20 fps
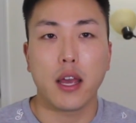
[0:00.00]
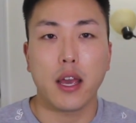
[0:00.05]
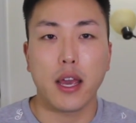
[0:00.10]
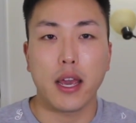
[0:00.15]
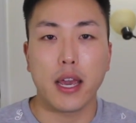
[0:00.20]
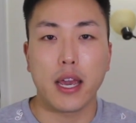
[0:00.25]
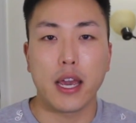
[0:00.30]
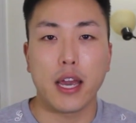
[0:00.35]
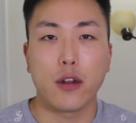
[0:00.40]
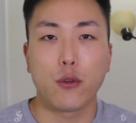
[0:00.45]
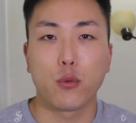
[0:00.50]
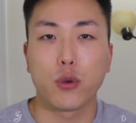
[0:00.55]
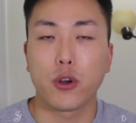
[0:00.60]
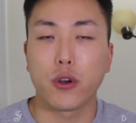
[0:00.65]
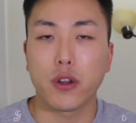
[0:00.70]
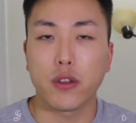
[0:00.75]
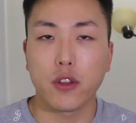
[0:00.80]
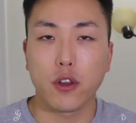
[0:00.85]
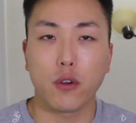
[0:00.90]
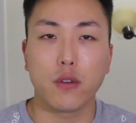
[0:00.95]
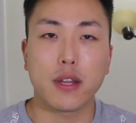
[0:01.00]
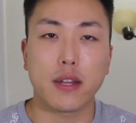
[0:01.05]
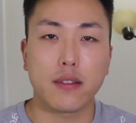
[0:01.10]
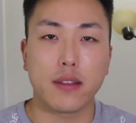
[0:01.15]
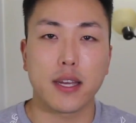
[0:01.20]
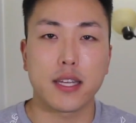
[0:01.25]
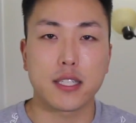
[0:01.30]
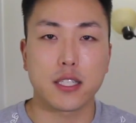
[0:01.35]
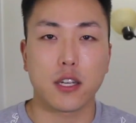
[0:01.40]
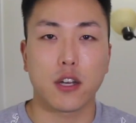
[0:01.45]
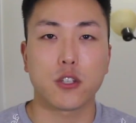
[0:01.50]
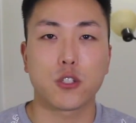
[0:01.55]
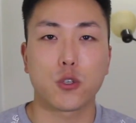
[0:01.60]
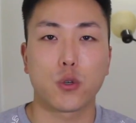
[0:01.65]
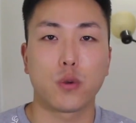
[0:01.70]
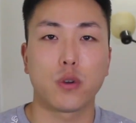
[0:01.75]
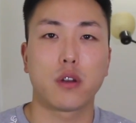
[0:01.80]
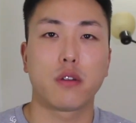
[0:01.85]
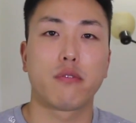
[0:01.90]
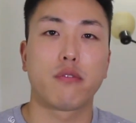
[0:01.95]
And we already know that
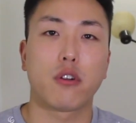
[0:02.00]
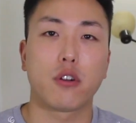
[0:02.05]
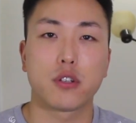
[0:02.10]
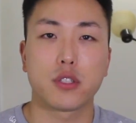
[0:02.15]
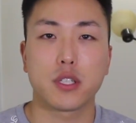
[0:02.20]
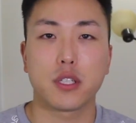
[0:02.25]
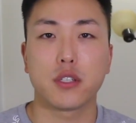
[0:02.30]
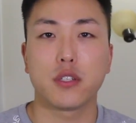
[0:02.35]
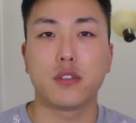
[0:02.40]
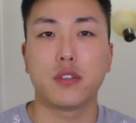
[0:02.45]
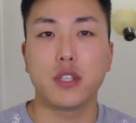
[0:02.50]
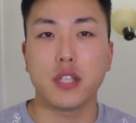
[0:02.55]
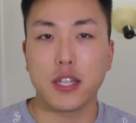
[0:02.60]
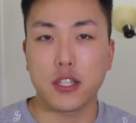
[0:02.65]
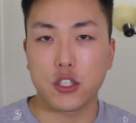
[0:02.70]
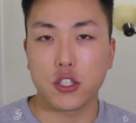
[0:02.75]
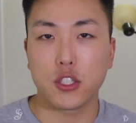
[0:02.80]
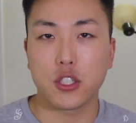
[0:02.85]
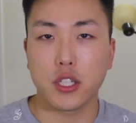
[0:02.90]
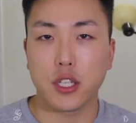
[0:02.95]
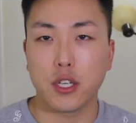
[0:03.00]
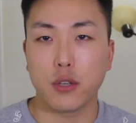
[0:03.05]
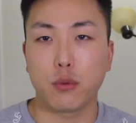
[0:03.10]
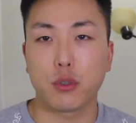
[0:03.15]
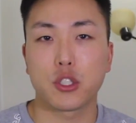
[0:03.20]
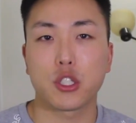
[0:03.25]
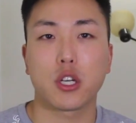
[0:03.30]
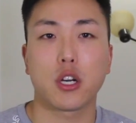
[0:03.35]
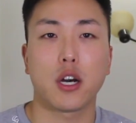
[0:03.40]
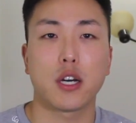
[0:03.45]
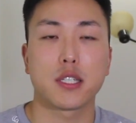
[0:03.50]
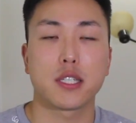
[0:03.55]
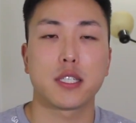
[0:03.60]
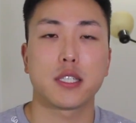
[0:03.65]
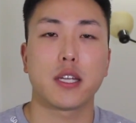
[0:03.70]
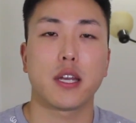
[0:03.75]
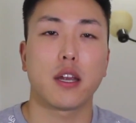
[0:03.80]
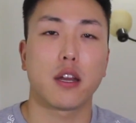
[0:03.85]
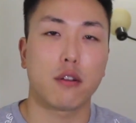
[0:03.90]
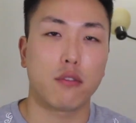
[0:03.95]
testosterone converts into DHT, which
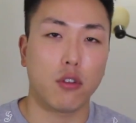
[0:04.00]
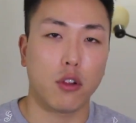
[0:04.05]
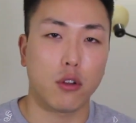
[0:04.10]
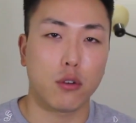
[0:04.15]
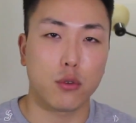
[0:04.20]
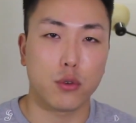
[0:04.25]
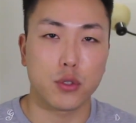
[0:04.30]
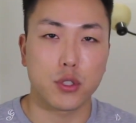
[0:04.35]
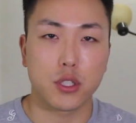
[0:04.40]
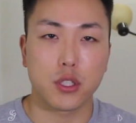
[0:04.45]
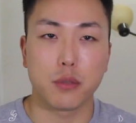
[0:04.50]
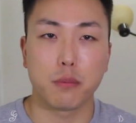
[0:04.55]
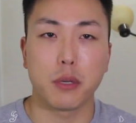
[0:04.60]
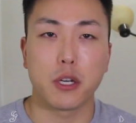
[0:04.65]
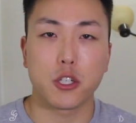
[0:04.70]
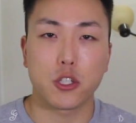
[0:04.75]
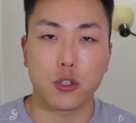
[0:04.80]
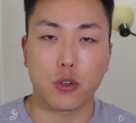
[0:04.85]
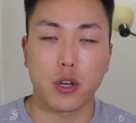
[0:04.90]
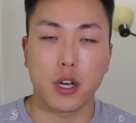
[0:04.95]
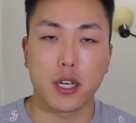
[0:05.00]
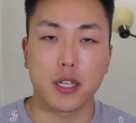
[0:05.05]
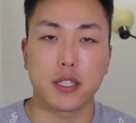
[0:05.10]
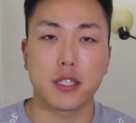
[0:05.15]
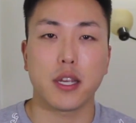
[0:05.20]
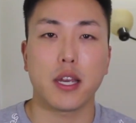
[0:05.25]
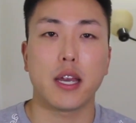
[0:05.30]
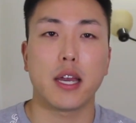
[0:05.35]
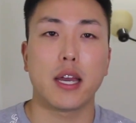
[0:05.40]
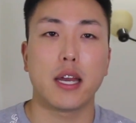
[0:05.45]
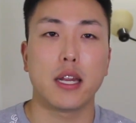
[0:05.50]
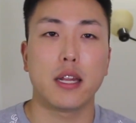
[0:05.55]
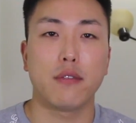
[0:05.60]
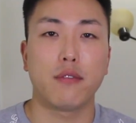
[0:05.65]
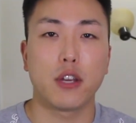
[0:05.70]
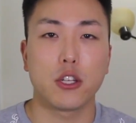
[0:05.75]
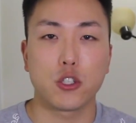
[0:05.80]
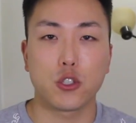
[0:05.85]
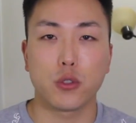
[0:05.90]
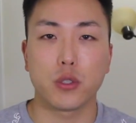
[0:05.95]
causes the hair follicles to miniaturize and
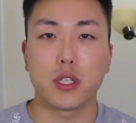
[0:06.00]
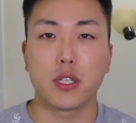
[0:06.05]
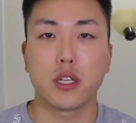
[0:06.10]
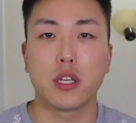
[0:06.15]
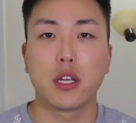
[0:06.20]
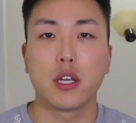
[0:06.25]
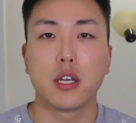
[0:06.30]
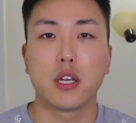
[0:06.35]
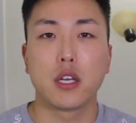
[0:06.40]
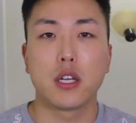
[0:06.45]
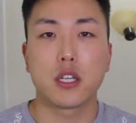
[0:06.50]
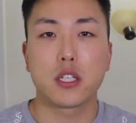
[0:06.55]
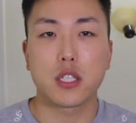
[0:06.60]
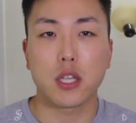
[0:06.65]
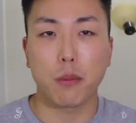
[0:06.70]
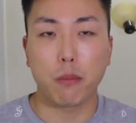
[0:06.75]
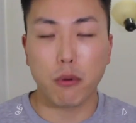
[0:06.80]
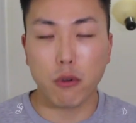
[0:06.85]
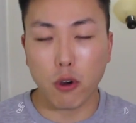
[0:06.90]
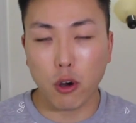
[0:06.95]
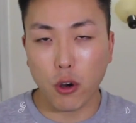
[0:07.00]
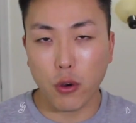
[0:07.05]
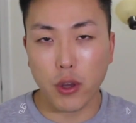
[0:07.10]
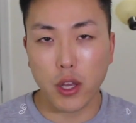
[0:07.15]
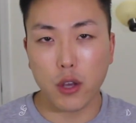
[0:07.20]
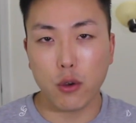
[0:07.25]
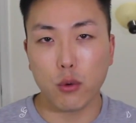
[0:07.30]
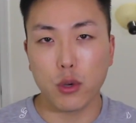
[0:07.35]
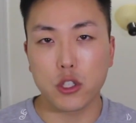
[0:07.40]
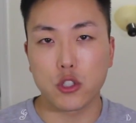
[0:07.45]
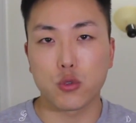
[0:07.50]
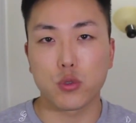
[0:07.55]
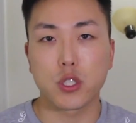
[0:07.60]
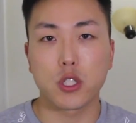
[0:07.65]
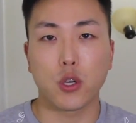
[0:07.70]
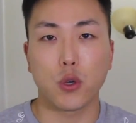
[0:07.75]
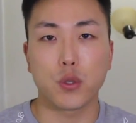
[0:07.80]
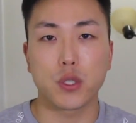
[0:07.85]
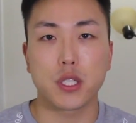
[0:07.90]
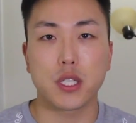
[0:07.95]
eventually stop growing, which
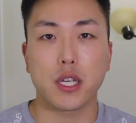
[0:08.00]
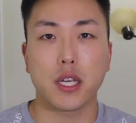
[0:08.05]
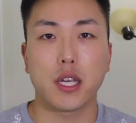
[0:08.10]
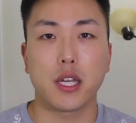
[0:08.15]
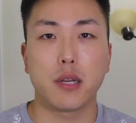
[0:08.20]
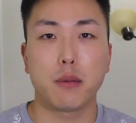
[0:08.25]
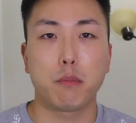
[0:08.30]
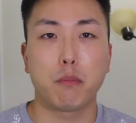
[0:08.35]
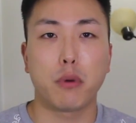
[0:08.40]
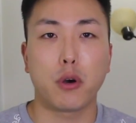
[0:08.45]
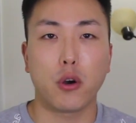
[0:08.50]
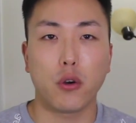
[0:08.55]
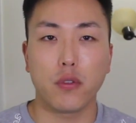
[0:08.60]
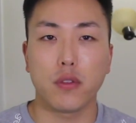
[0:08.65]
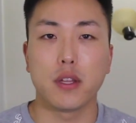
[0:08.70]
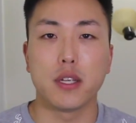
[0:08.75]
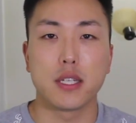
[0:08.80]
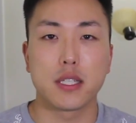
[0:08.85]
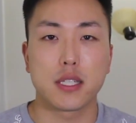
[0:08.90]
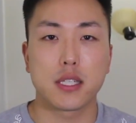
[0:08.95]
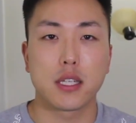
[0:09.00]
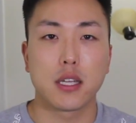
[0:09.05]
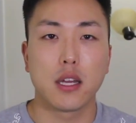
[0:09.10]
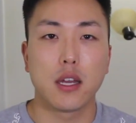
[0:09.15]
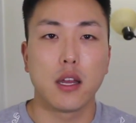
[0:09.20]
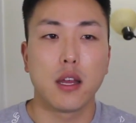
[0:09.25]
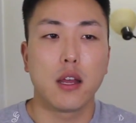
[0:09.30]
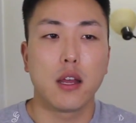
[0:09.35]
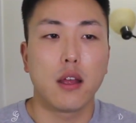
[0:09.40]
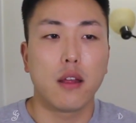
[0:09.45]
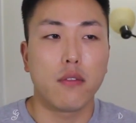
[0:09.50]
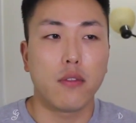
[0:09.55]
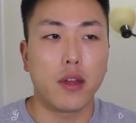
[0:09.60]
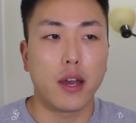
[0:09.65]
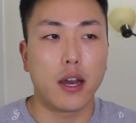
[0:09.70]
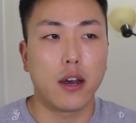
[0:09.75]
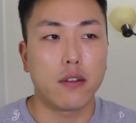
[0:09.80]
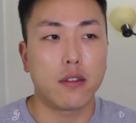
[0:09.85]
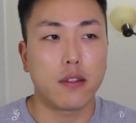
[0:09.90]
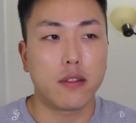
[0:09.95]
results in baldness.
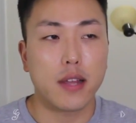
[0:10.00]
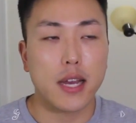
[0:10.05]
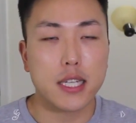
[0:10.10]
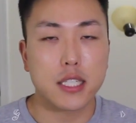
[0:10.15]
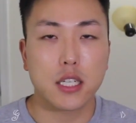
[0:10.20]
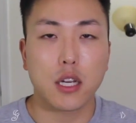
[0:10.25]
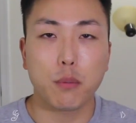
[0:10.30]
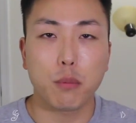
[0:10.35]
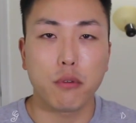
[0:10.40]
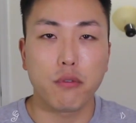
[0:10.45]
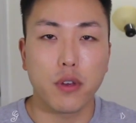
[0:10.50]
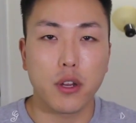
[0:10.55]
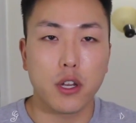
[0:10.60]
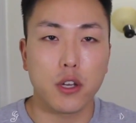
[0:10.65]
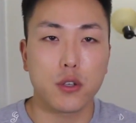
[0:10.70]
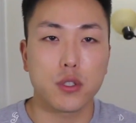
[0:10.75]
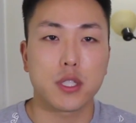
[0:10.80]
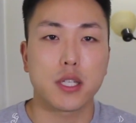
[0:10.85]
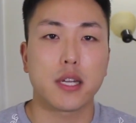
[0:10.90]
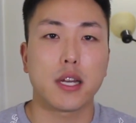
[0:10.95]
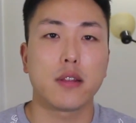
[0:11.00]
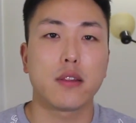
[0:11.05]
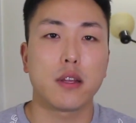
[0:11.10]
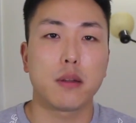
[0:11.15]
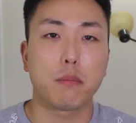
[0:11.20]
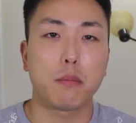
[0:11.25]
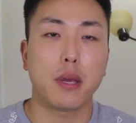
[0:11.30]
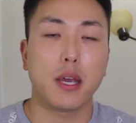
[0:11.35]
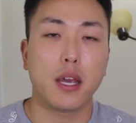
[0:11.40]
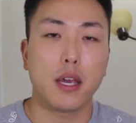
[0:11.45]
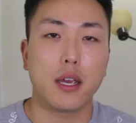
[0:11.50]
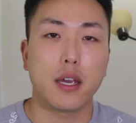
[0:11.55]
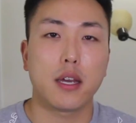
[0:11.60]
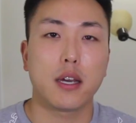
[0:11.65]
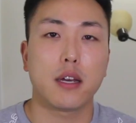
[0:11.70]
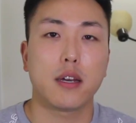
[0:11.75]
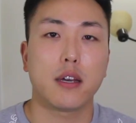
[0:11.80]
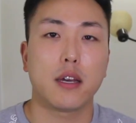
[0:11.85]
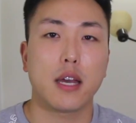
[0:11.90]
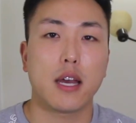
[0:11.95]
Now, the last couple videos that I did make
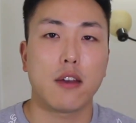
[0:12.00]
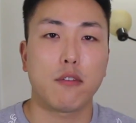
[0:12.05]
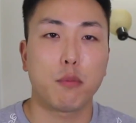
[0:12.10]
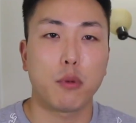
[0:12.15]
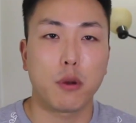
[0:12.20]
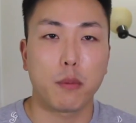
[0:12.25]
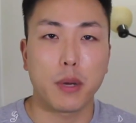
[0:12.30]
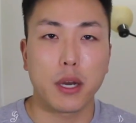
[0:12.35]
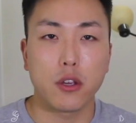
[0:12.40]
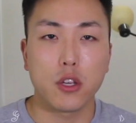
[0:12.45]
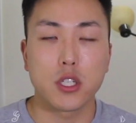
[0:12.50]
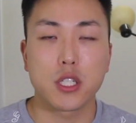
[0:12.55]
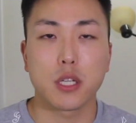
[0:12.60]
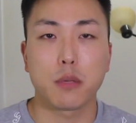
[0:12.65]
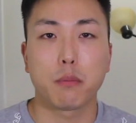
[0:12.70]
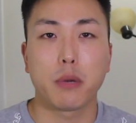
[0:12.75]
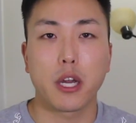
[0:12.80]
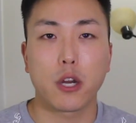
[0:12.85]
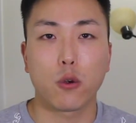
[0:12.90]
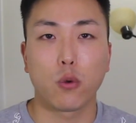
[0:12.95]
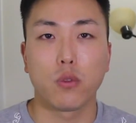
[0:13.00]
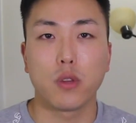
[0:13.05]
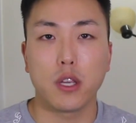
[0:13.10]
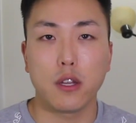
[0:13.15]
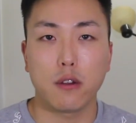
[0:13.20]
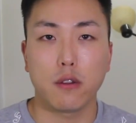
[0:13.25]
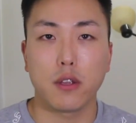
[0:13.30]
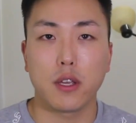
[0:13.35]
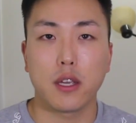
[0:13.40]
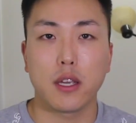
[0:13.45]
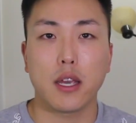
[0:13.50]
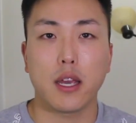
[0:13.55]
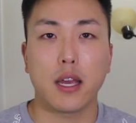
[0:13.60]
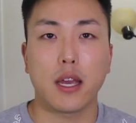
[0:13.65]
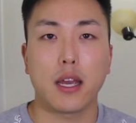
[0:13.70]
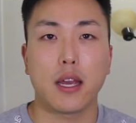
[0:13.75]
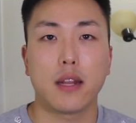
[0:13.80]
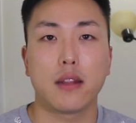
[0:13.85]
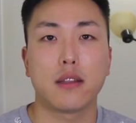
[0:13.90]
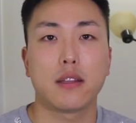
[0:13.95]
have been about using microneedling
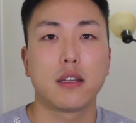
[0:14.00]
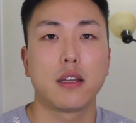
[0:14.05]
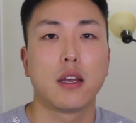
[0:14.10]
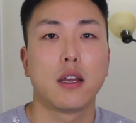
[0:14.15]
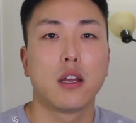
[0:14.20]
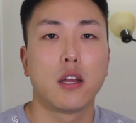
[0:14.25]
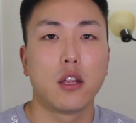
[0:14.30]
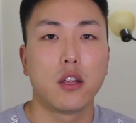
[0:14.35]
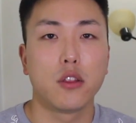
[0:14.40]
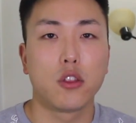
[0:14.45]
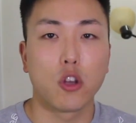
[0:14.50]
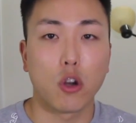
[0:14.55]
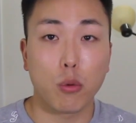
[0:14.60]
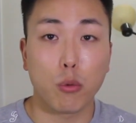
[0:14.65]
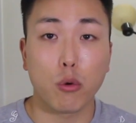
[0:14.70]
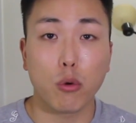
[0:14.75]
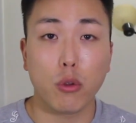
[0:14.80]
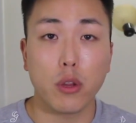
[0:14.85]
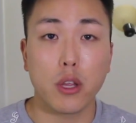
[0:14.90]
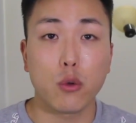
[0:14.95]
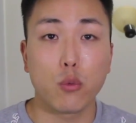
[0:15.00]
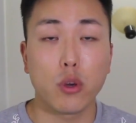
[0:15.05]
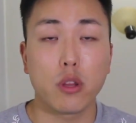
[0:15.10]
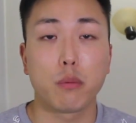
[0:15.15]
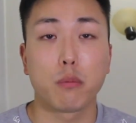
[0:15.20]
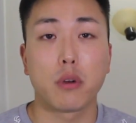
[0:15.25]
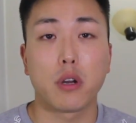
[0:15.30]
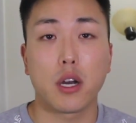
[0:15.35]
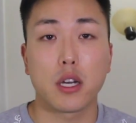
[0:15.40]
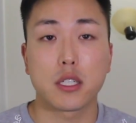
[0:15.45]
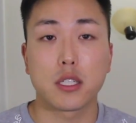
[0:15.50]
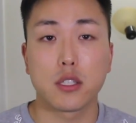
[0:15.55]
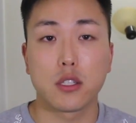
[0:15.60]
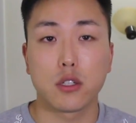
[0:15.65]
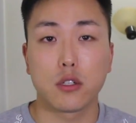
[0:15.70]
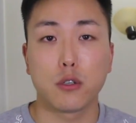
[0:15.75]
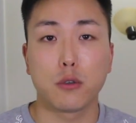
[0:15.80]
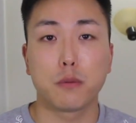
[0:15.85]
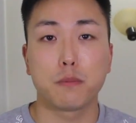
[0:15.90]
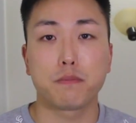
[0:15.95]
and derma rolling with
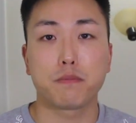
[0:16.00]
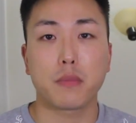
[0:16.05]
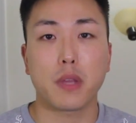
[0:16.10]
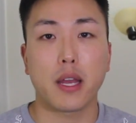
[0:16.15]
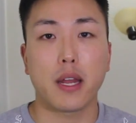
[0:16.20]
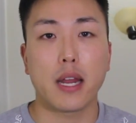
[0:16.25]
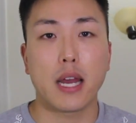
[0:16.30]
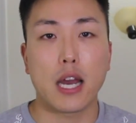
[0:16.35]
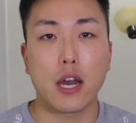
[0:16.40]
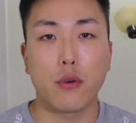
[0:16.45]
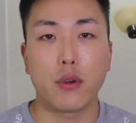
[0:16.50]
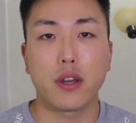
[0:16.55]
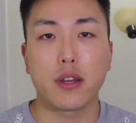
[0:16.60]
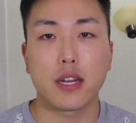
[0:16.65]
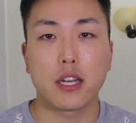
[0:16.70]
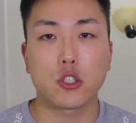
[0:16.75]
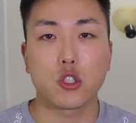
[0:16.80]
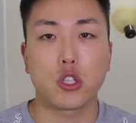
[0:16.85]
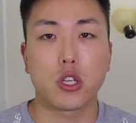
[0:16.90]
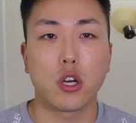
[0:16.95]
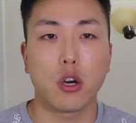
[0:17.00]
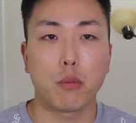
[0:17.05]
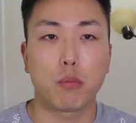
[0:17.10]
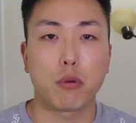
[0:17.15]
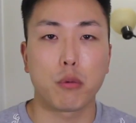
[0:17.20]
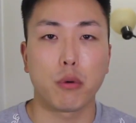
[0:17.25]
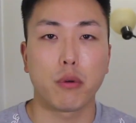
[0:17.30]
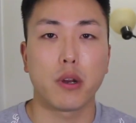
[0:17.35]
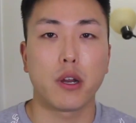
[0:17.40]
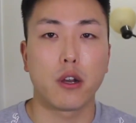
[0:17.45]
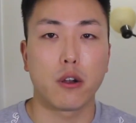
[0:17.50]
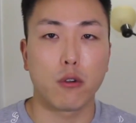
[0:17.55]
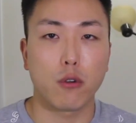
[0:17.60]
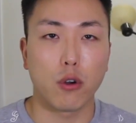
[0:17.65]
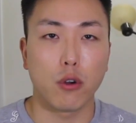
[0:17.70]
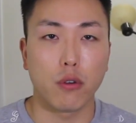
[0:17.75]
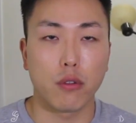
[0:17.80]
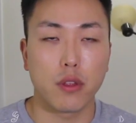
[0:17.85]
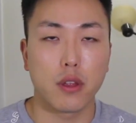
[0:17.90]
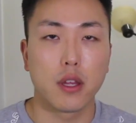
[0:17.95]
minoxidil and how it can actually help promote hair
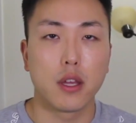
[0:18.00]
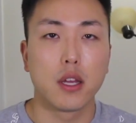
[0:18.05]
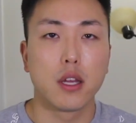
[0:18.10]
growth.